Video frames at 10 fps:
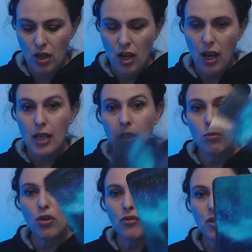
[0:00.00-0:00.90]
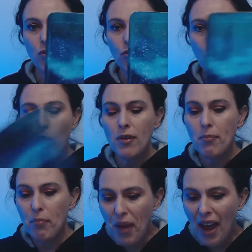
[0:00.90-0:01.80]
and you're moving forward,
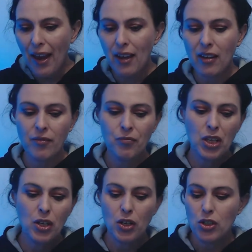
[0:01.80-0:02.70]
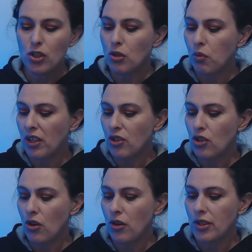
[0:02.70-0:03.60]
bang, you know, your trend
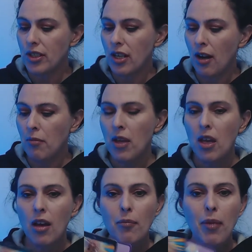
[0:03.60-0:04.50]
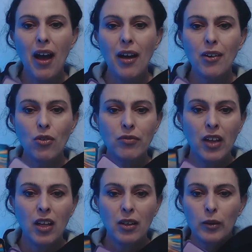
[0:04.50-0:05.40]
shows up. But,
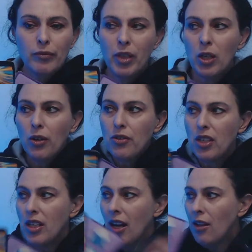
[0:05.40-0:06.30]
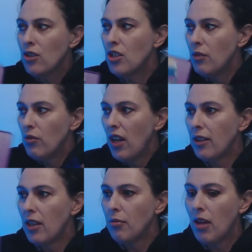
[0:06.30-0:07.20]
you know, the analogy that
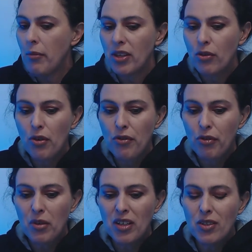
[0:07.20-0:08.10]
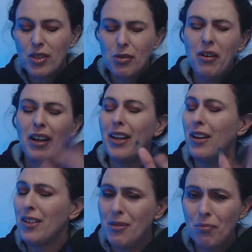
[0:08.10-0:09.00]
kept coming through for me this week, and
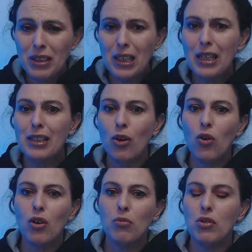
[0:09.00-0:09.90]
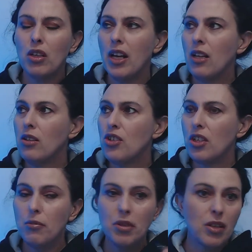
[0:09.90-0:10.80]
it's a bloody horrible analogy,
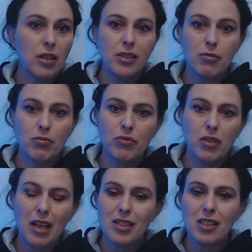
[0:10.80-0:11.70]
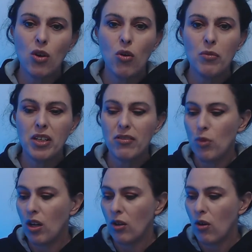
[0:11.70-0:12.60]
but that's the comedy of
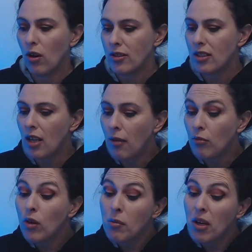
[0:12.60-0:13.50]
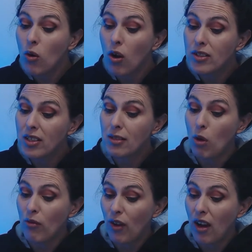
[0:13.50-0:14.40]
my guides. One of my guides is my
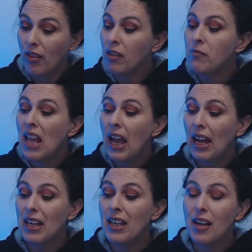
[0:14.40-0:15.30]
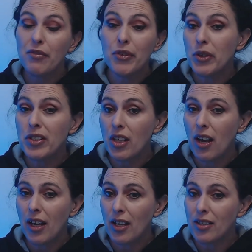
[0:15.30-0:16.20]
father, and he had a very
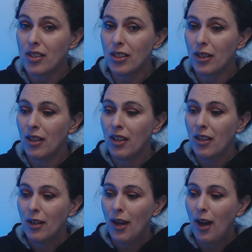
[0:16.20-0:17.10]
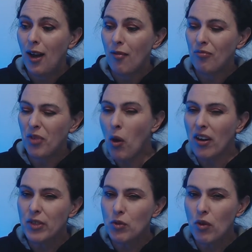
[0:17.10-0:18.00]
sarcastic, kind of
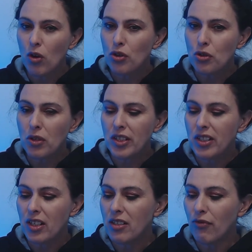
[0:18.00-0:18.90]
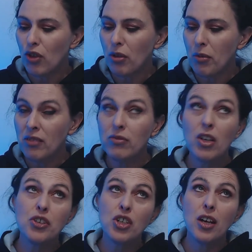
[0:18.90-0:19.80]
a derogatory sense of humor. No
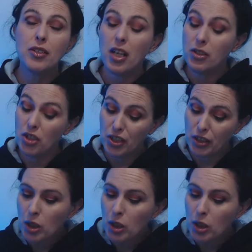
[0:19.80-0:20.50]
shade, Dad, you did.